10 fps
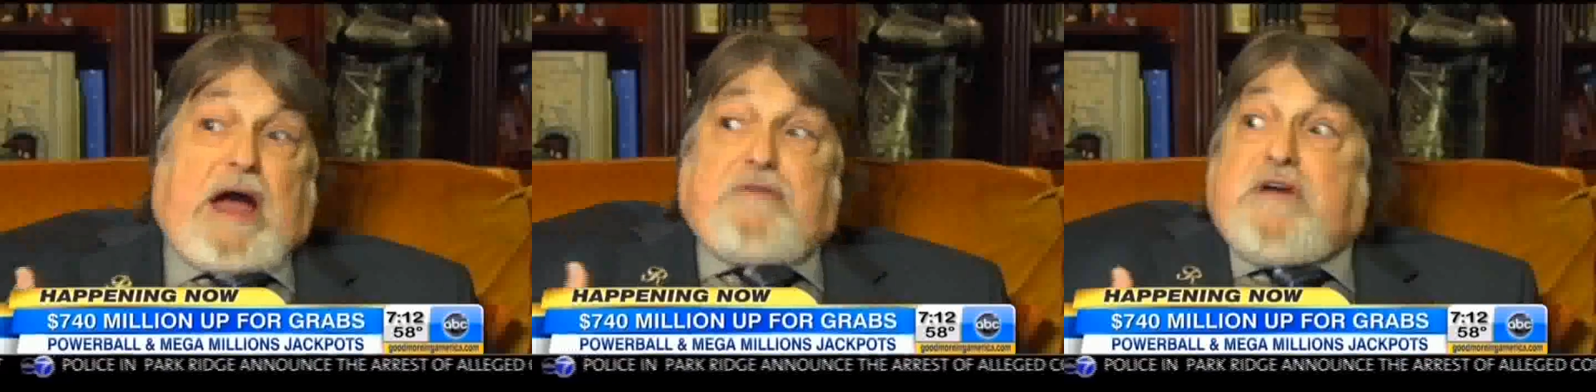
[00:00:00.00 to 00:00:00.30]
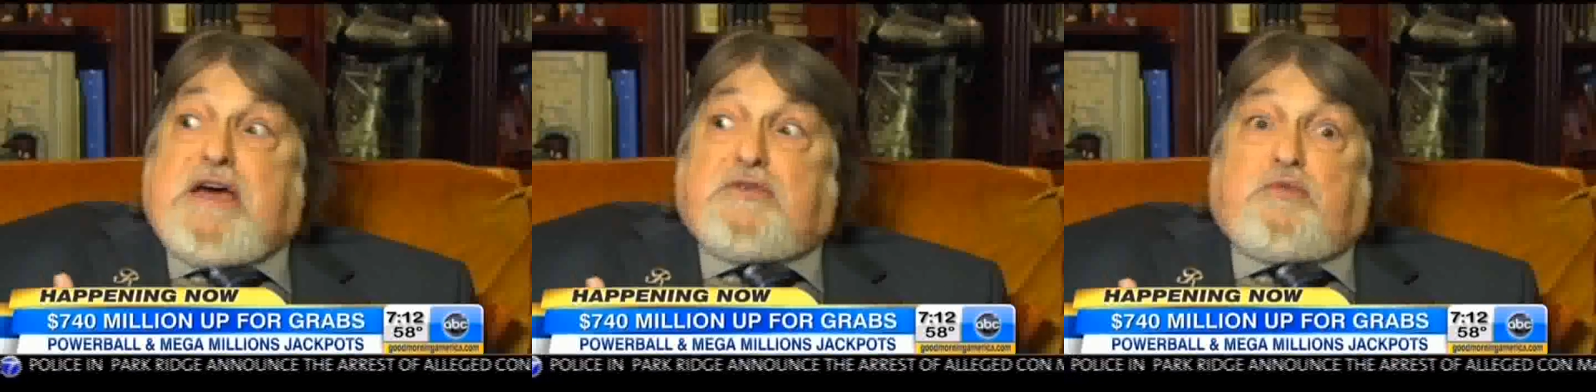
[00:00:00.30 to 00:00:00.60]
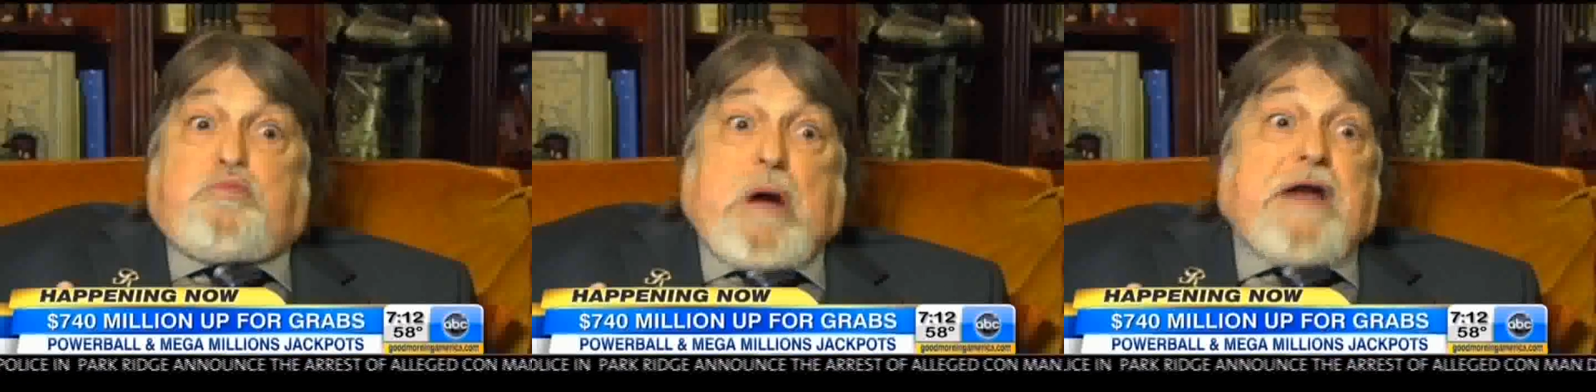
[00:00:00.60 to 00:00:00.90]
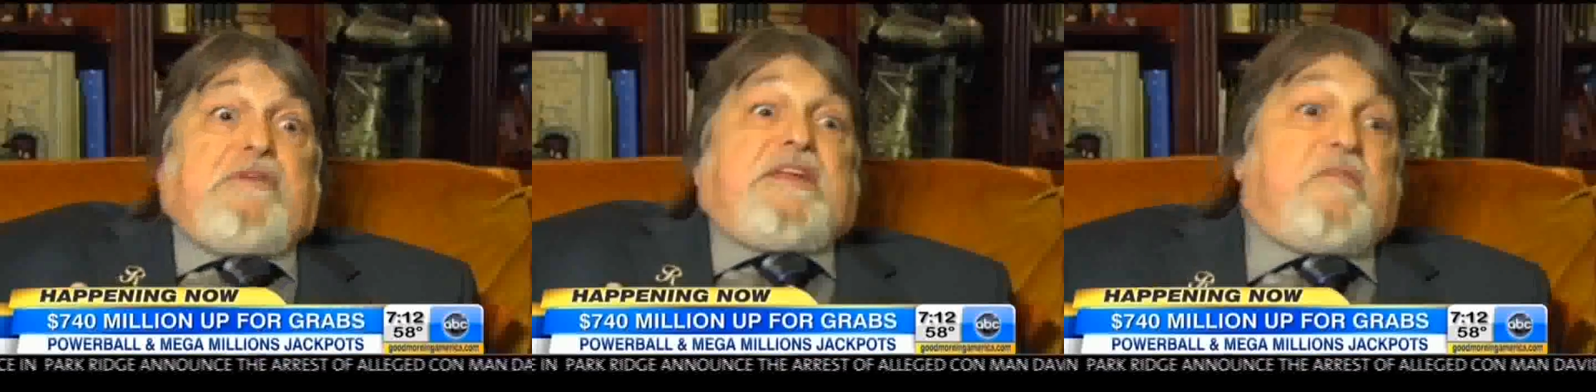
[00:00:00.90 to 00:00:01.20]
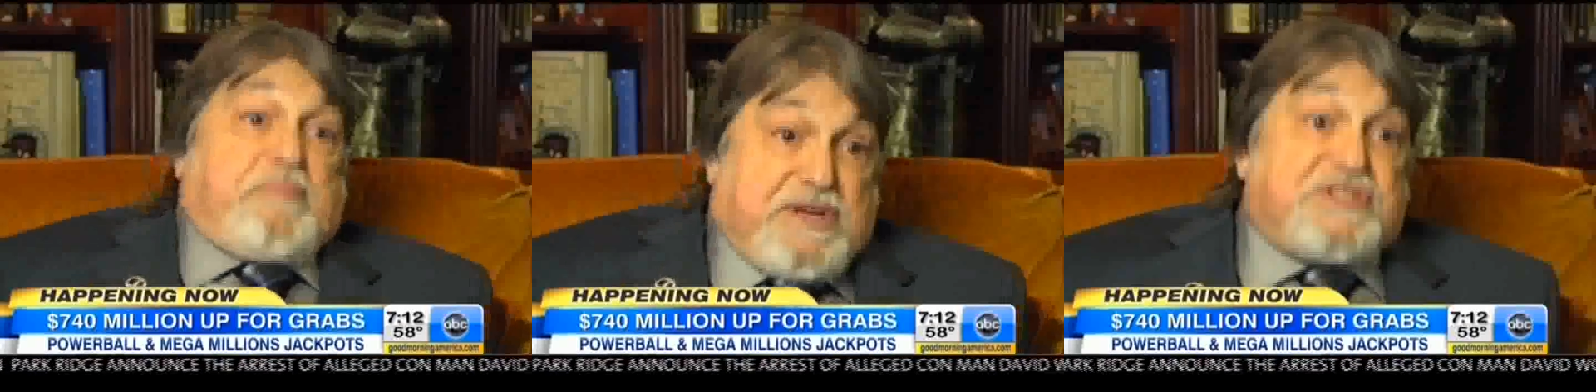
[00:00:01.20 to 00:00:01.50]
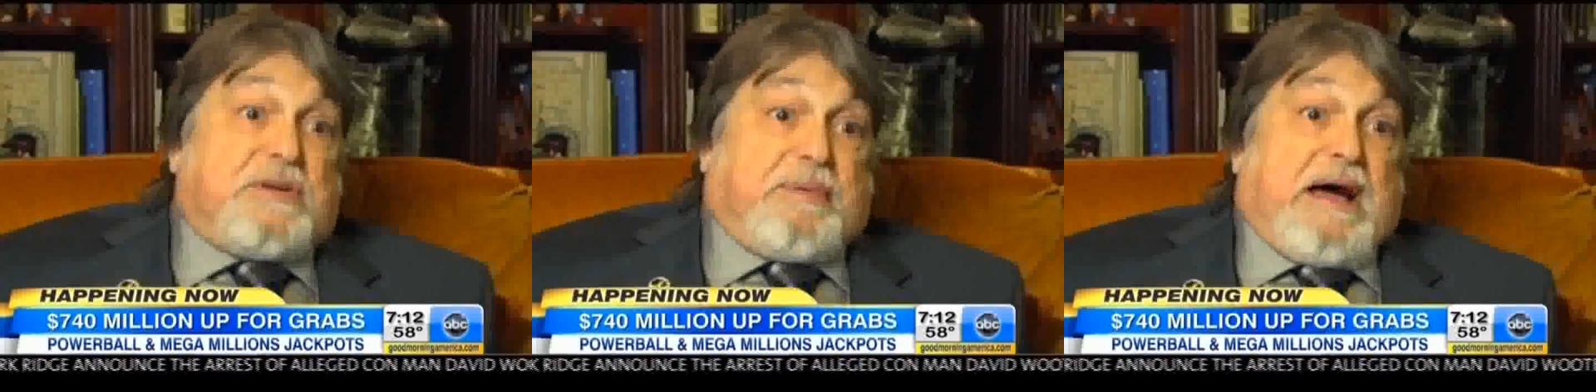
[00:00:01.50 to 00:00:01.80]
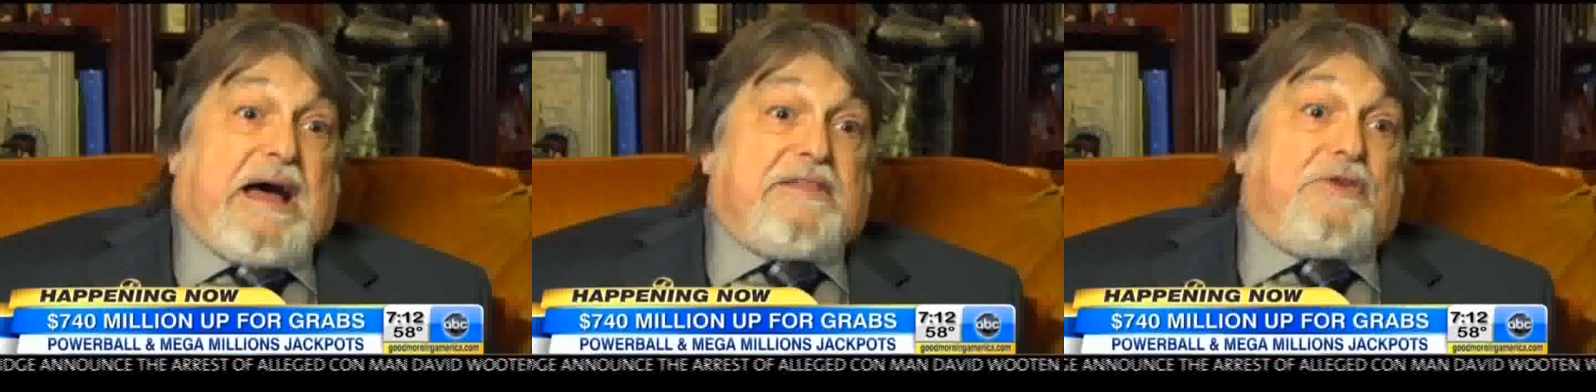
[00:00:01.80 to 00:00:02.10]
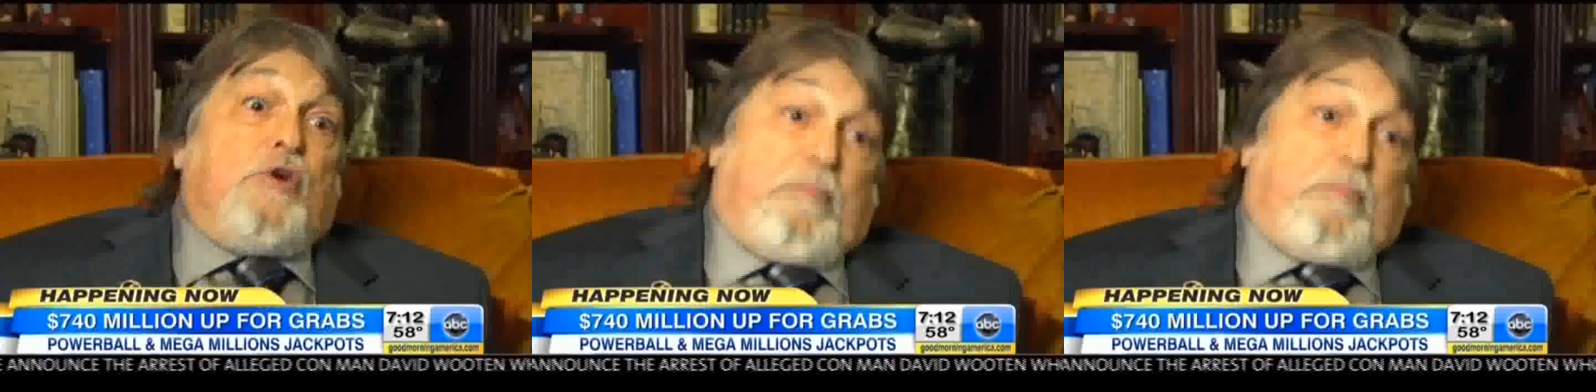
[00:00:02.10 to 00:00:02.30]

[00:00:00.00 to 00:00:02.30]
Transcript: I'd rather I'd rather have a piece of the pie